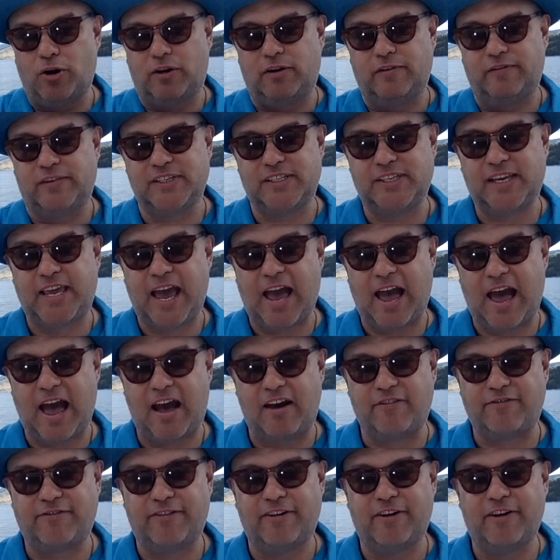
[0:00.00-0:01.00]
of his
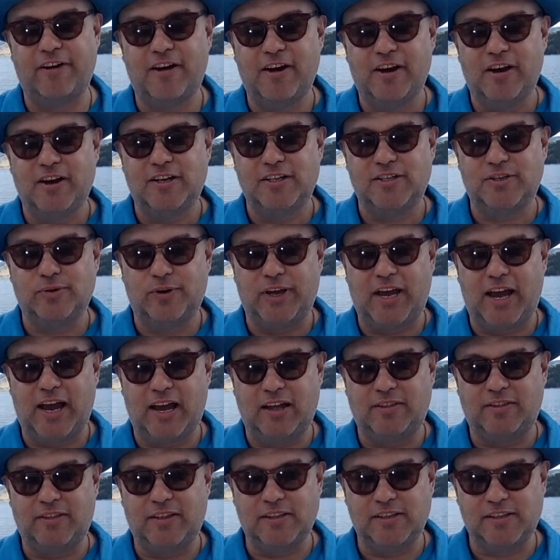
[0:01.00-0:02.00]
calf. So he
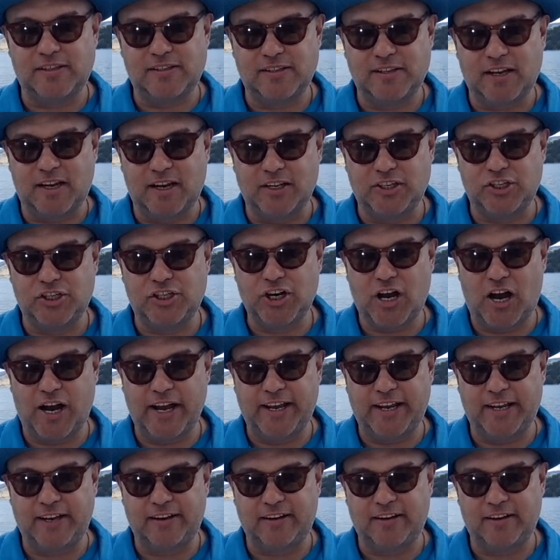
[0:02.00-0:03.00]
had this
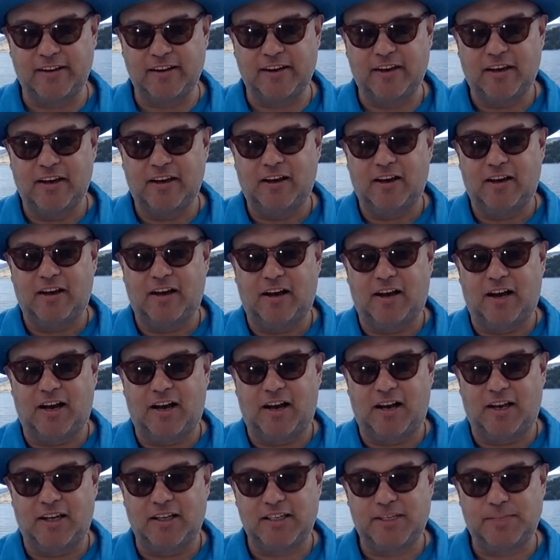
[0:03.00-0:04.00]
giant
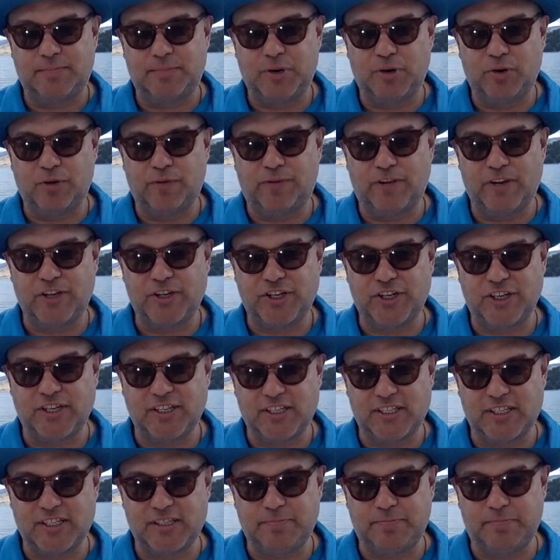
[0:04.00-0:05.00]
spearfishing
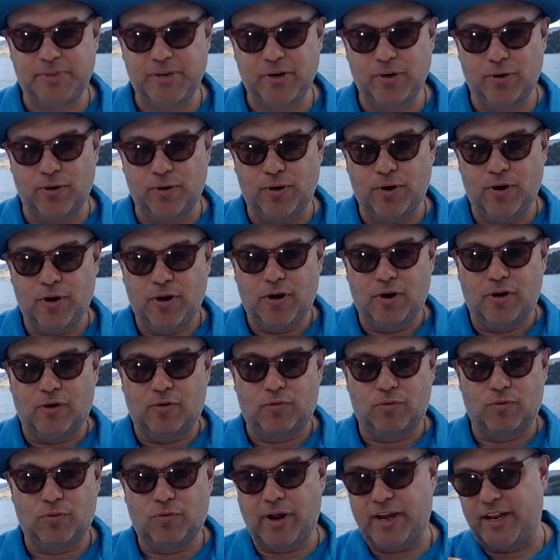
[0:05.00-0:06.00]
spear
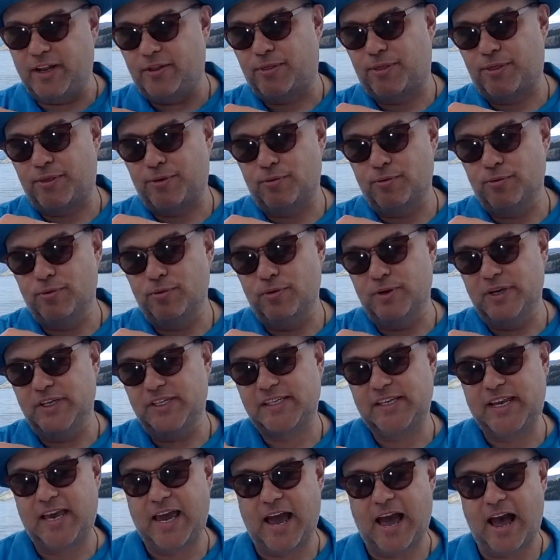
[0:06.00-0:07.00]
right through
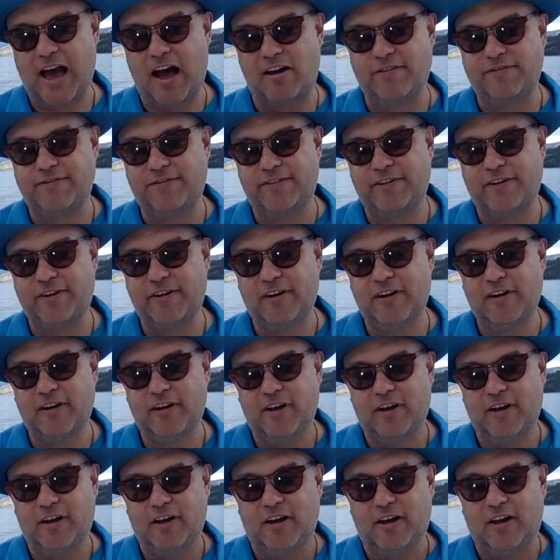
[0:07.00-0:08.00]
his calf.
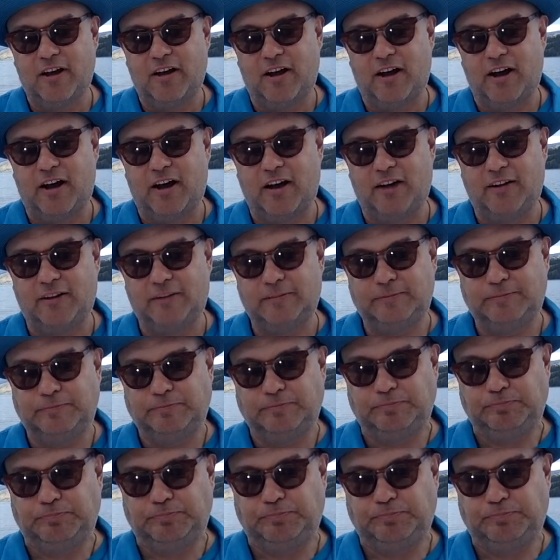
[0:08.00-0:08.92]
And